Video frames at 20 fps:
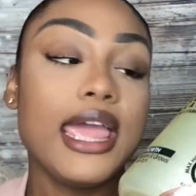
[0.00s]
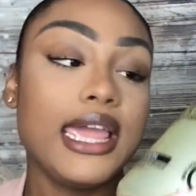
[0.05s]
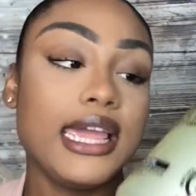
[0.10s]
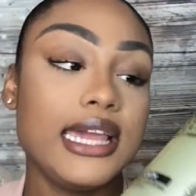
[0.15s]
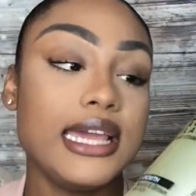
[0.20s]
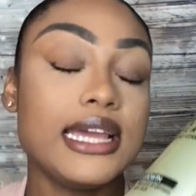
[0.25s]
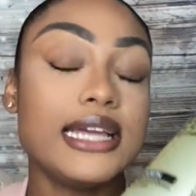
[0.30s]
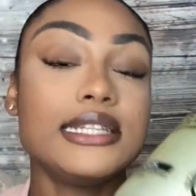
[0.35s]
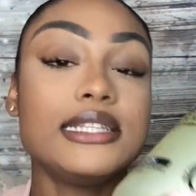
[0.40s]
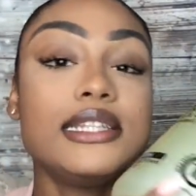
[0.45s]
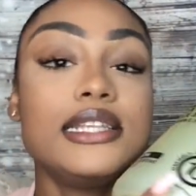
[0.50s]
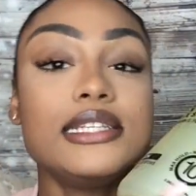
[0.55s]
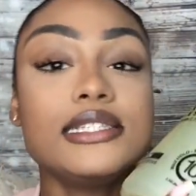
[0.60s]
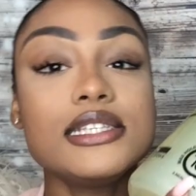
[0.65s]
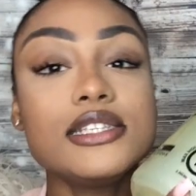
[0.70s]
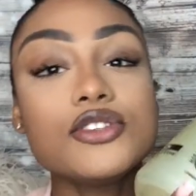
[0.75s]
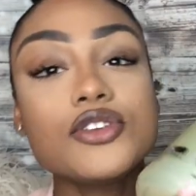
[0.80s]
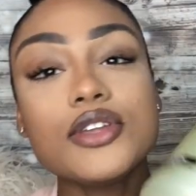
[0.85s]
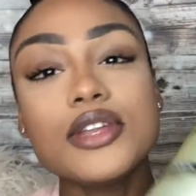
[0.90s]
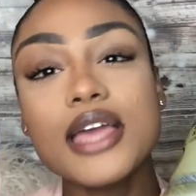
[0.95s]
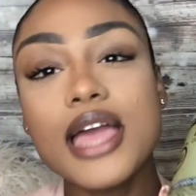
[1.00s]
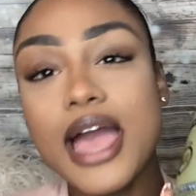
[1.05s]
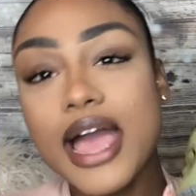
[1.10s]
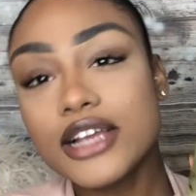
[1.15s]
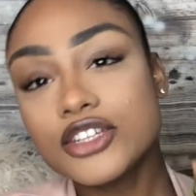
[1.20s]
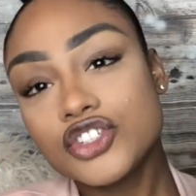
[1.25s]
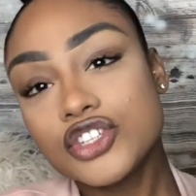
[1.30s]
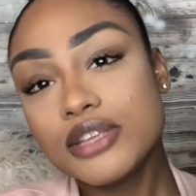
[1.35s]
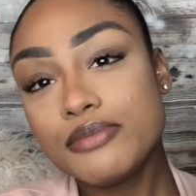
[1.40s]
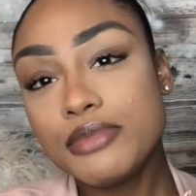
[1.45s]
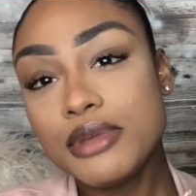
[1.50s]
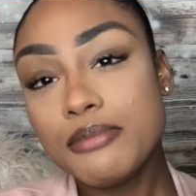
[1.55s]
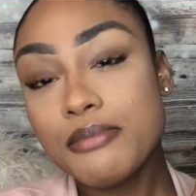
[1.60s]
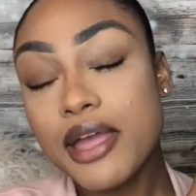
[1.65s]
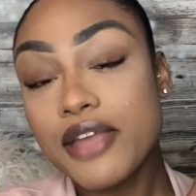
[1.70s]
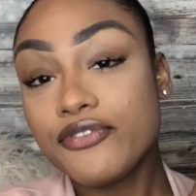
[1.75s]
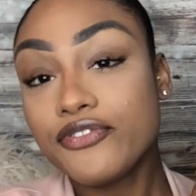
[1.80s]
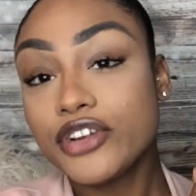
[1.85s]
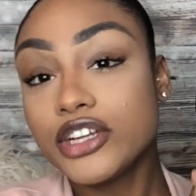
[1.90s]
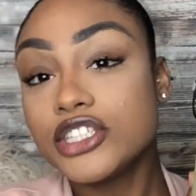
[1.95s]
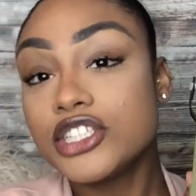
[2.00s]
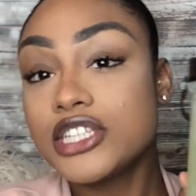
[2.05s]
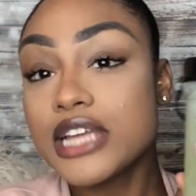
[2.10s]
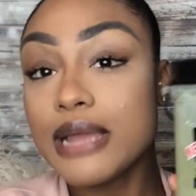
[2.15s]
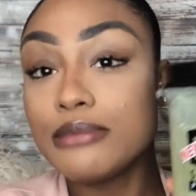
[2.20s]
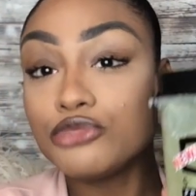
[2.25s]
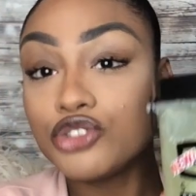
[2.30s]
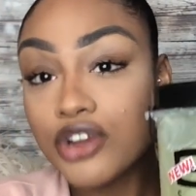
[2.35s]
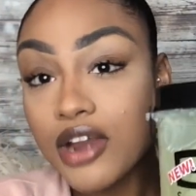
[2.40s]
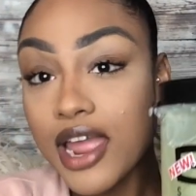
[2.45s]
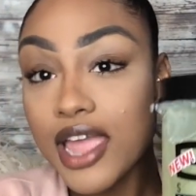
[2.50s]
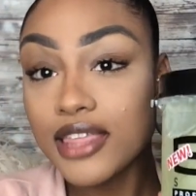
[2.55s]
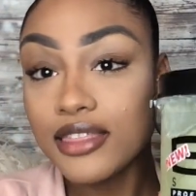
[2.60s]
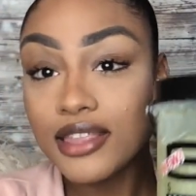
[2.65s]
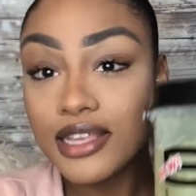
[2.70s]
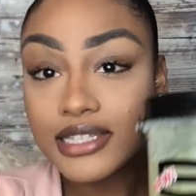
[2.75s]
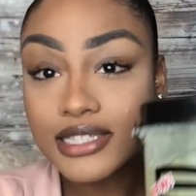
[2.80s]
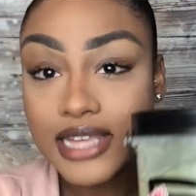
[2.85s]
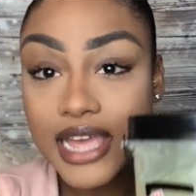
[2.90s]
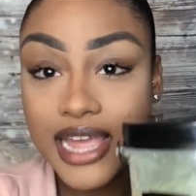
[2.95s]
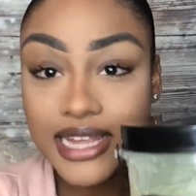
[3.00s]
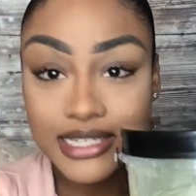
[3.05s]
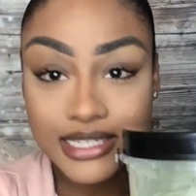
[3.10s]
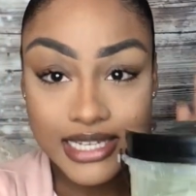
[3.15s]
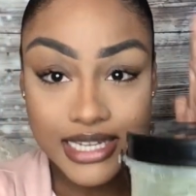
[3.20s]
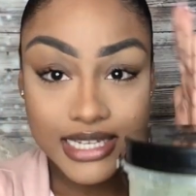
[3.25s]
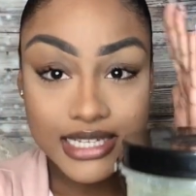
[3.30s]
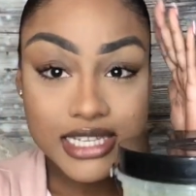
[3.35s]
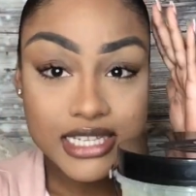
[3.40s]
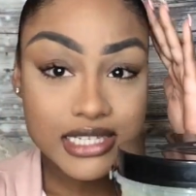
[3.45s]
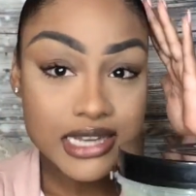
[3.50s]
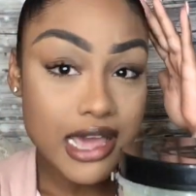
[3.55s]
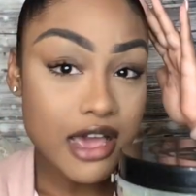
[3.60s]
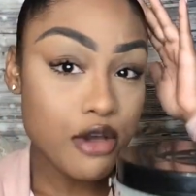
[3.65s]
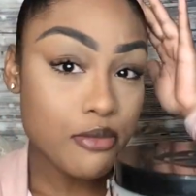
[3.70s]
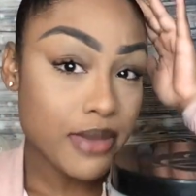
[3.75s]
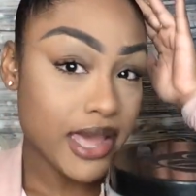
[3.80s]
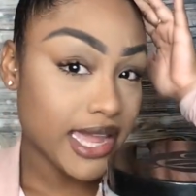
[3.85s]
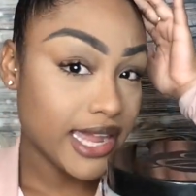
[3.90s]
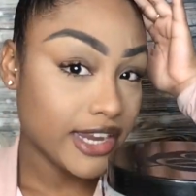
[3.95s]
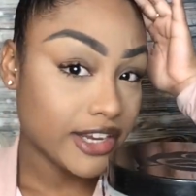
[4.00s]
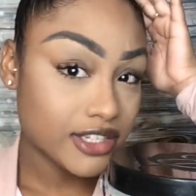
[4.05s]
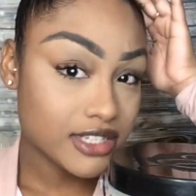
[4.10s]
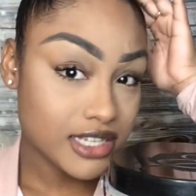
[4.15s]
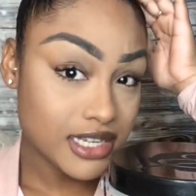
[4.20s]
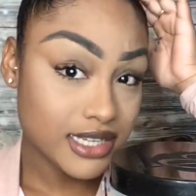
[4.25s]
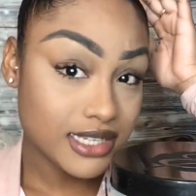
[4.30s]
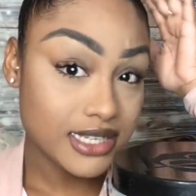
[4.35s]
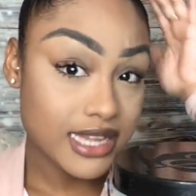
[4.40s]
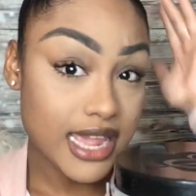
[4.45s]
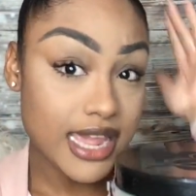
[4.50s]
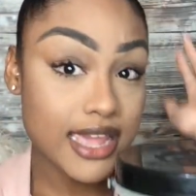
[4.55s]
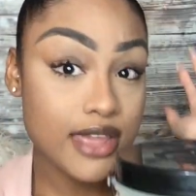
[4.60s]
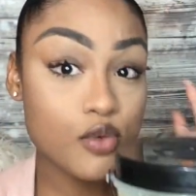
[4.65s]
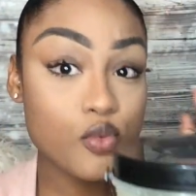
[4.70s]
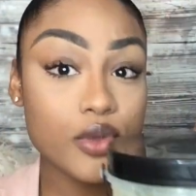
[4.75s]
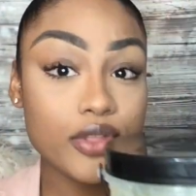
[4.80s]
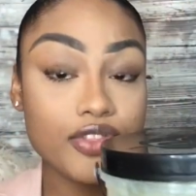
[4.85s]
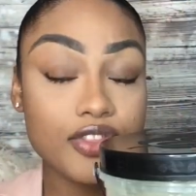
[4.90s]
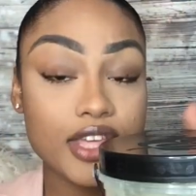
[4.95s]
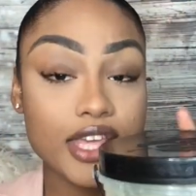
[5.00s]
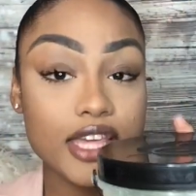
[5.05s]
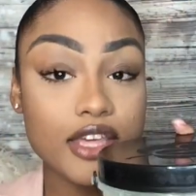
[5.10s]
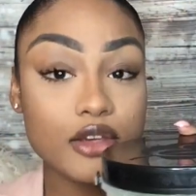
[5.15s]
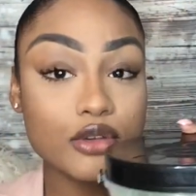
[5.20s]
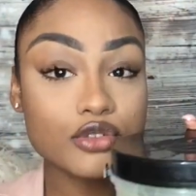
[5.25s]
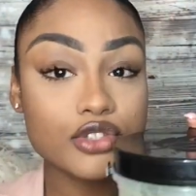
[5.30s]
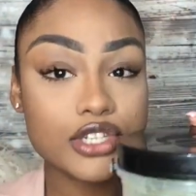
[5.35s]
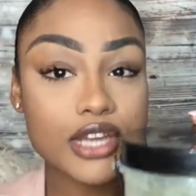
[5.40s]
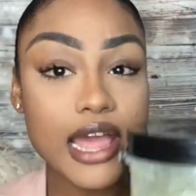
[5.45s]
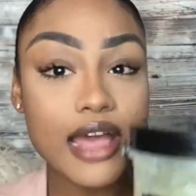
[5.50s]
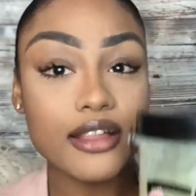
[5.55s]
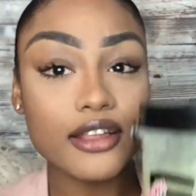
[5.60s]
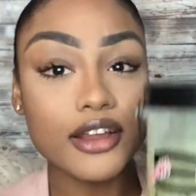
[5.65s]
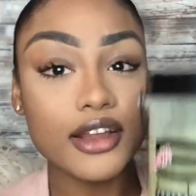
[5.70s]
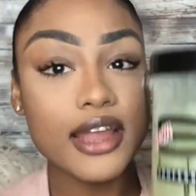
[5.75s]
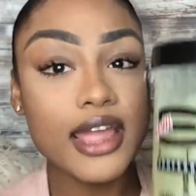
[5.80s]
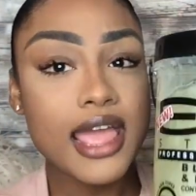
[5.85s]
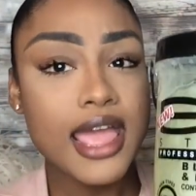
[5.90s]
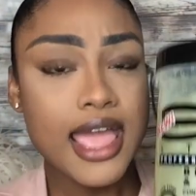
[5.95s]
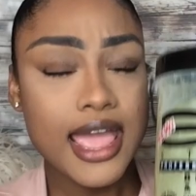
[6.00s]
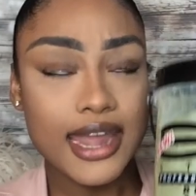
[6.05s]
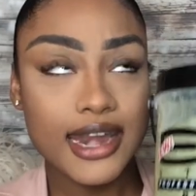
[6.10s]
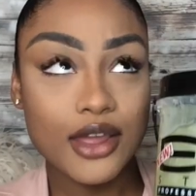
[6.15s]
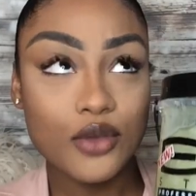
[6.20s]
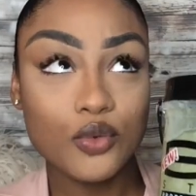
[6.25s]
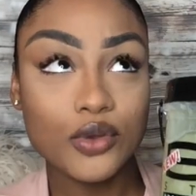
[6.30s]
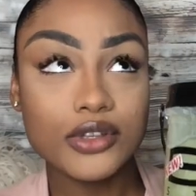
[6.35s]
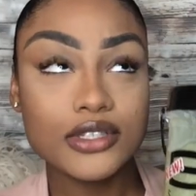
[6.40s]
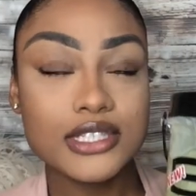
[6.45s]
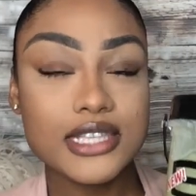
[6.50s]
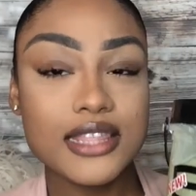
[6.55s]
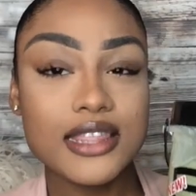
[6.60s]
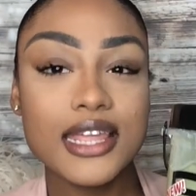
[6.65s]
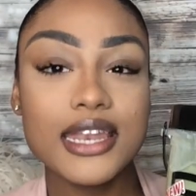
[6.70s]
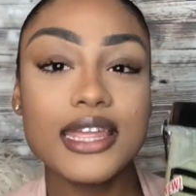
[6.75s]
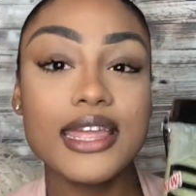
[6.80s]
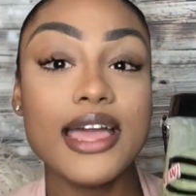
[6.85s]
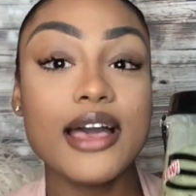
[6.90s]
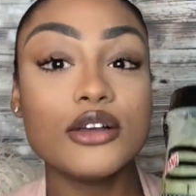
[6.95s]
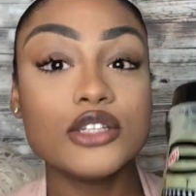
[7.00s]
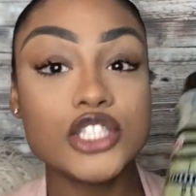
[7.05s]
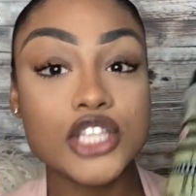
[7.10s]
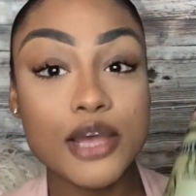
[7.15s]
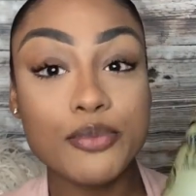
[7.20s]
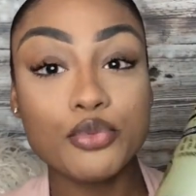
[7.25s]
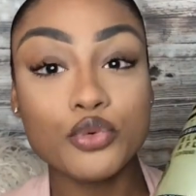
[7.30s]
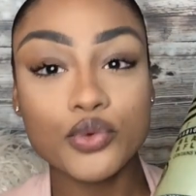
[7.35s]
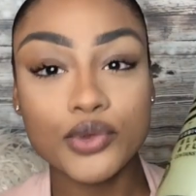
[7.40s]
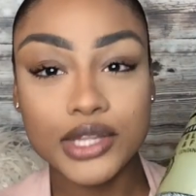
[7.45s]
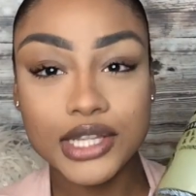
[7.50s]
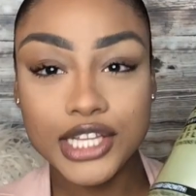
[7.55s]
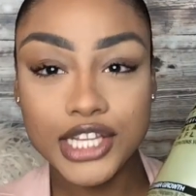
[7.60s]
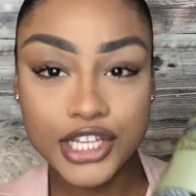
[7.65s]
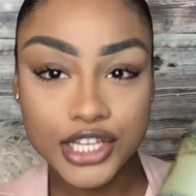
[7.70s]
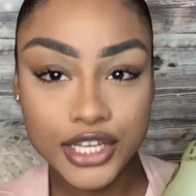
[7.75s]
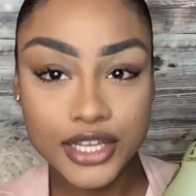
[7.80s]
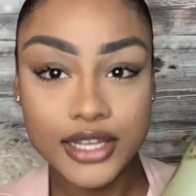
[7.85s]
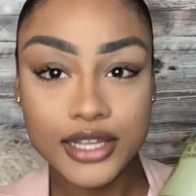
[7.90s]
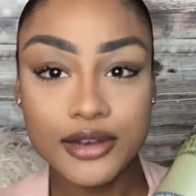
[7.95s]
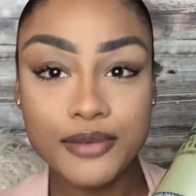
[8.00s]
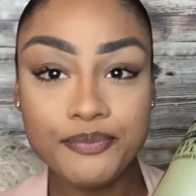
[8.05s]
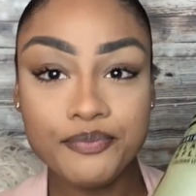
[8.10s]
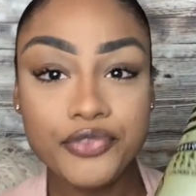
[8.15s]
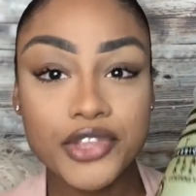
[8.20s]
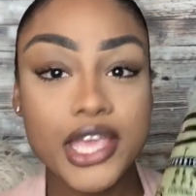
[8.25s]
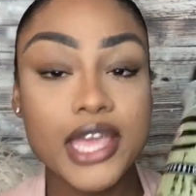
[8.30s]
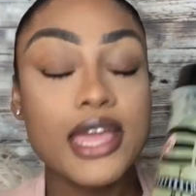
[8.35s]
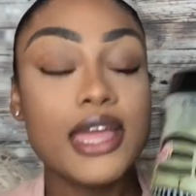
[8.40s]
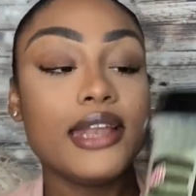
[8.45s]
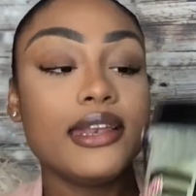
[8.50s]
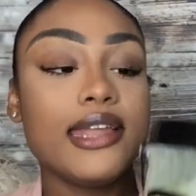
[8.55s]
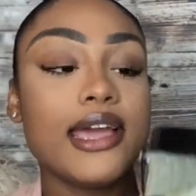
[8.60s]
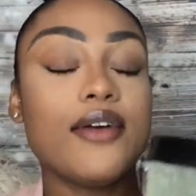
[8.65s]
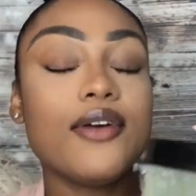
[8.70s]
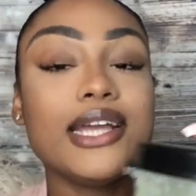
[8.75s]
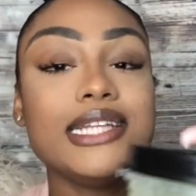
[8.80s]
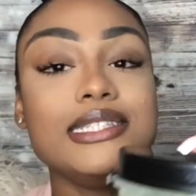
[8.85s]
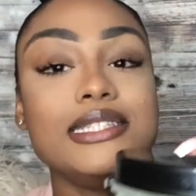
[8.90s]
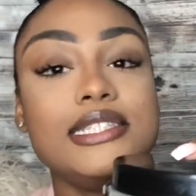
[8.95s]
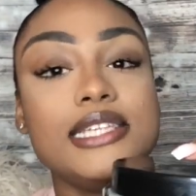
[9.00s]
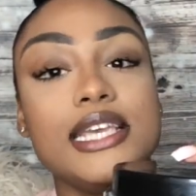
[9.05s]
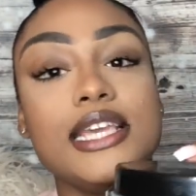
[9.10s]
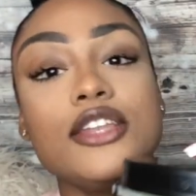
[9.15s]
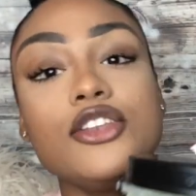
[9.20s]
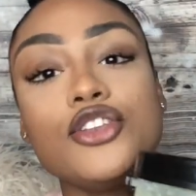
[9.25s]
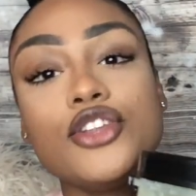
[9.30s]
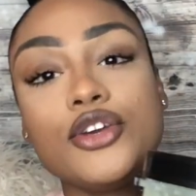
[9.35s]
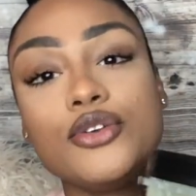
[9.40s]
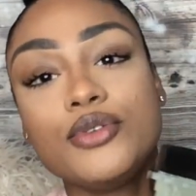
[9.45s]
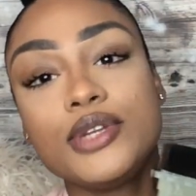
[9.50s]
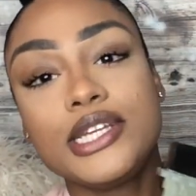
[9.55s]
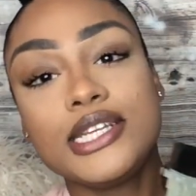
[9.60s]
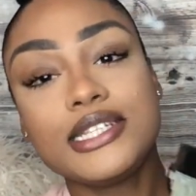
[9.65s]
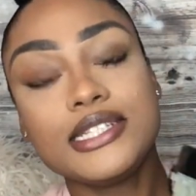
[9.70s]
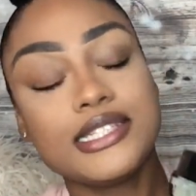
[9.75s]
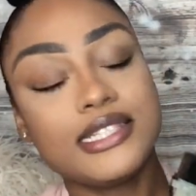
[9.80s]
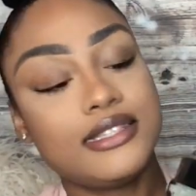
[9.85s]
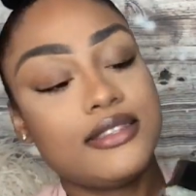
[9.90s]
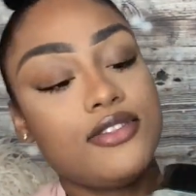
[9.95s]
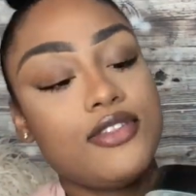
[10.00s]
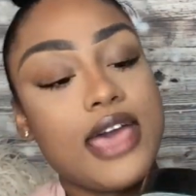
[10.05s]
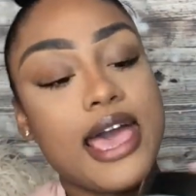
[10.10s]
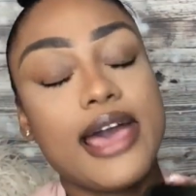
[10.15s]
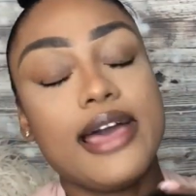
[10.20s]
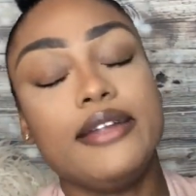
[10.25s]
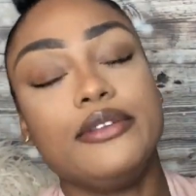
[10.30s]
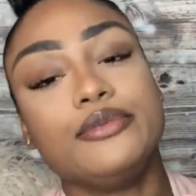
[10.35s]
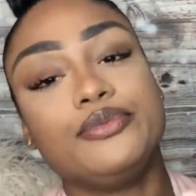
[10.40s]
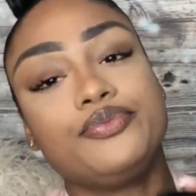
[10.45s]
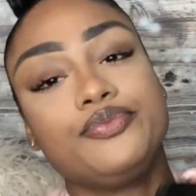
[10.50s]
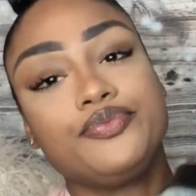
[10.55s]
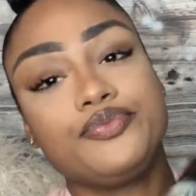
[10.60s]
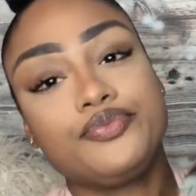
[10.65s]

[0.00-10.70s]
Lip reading: And this is going to actually be my first time trying this. I did style my hair today with the Eco Styler, and I will say that it held up really good. Now I did notice that